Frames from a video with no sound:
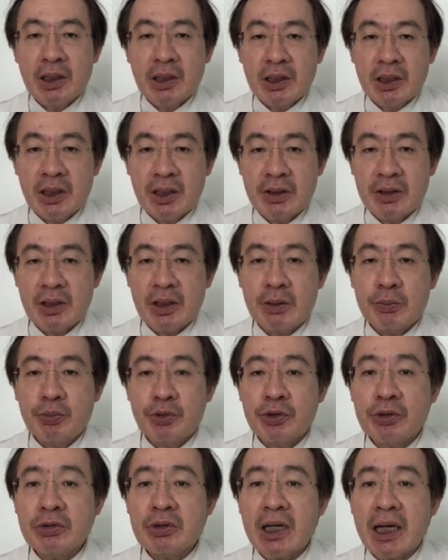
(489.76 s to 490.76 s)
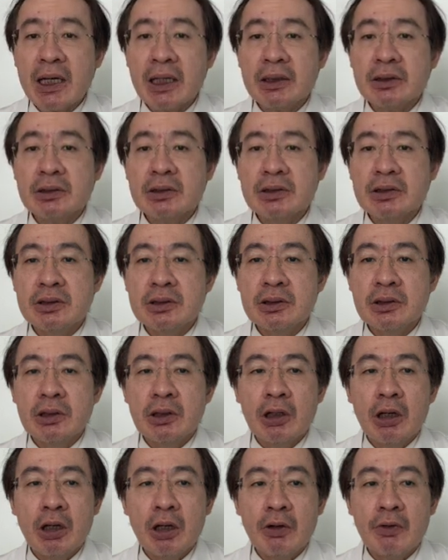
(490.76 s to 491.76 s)
in the blue line
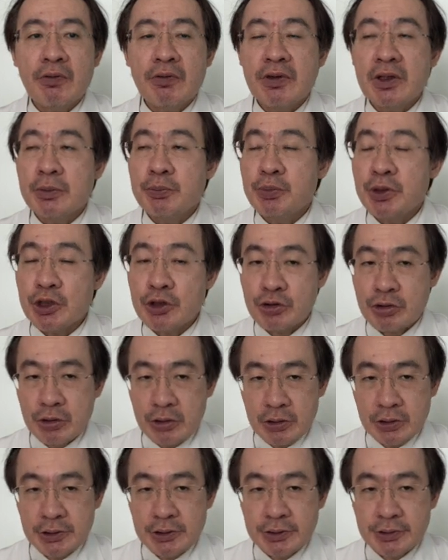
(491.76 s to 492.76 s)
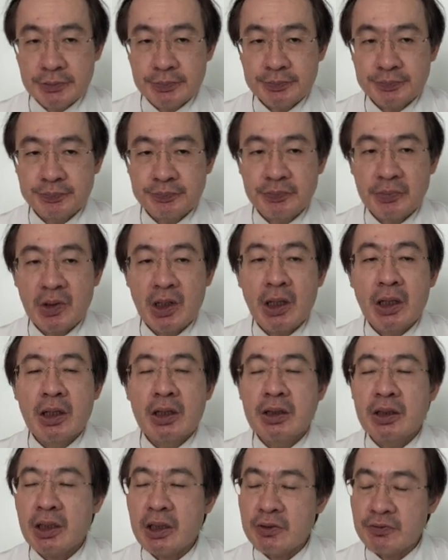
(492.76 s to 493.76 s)
of the pictures.
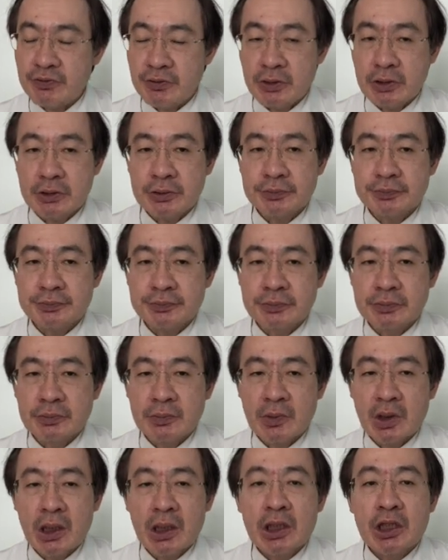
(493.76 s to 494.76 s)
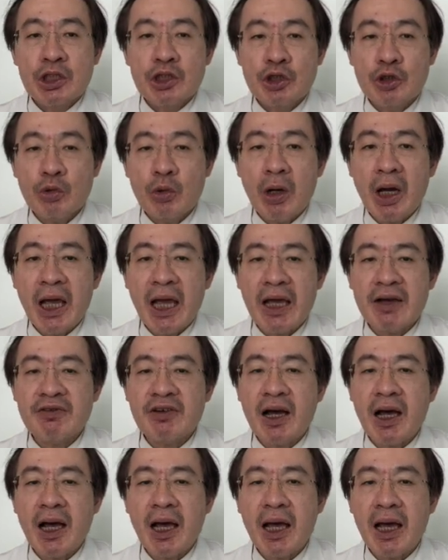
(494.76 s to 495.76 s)
Therefore, you will have a
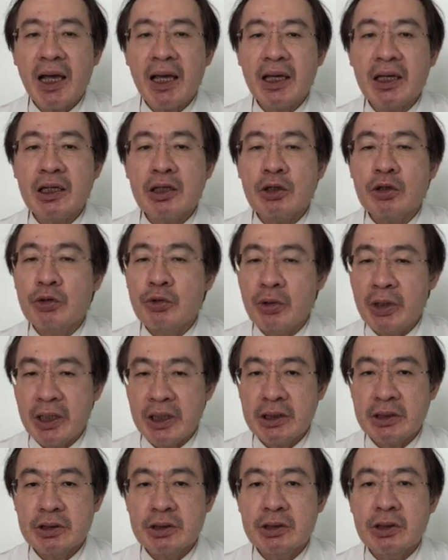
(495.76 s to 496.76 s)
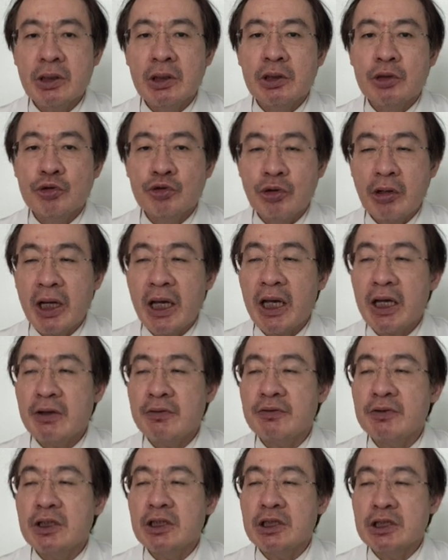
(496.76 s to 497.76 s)
high rate to
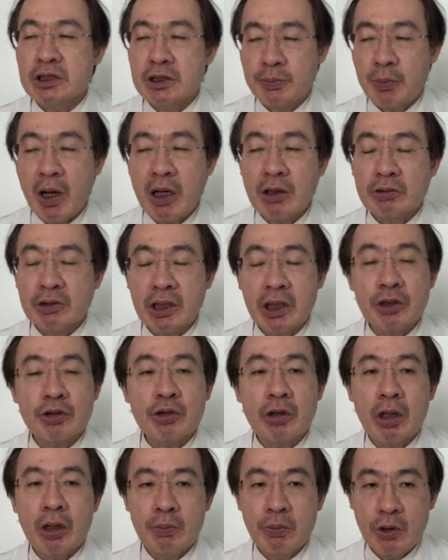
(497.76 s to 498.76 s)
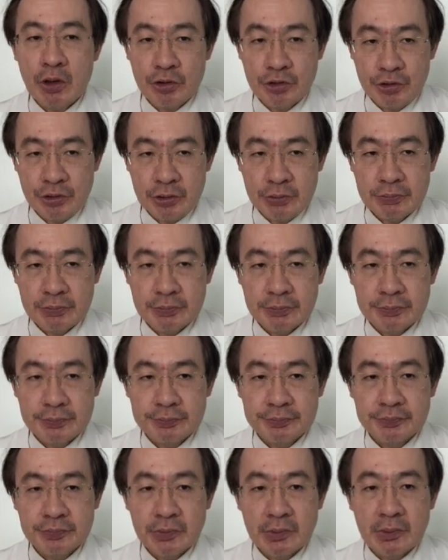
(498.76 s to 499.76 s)
have spontaneous abortion
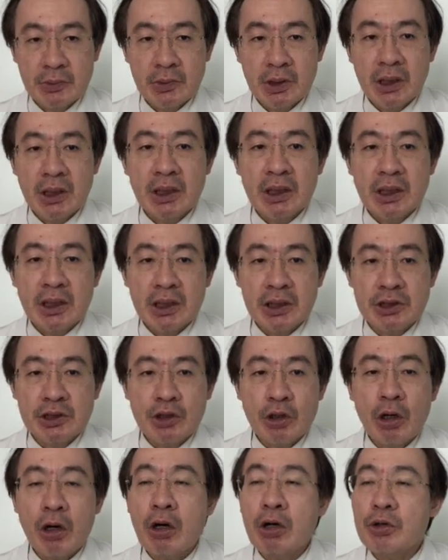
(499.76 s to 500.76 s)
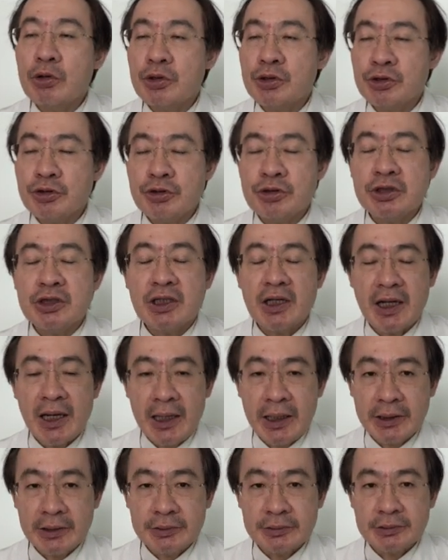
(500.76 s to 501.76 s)
in the orange
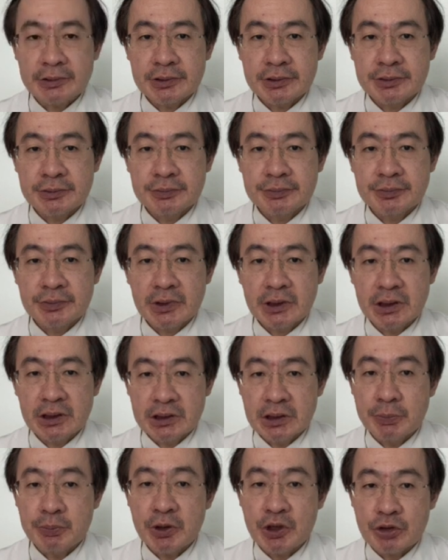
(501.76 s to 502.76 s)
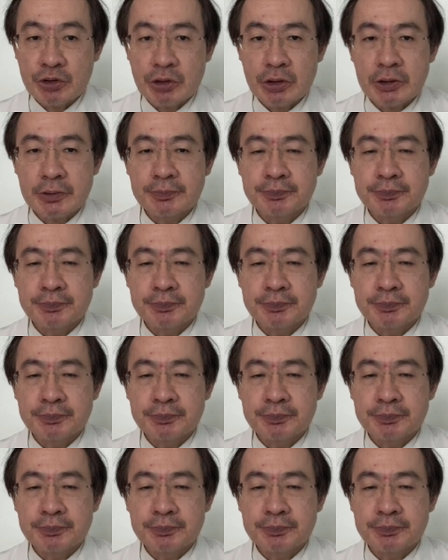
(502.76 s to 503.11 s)
line in the picture.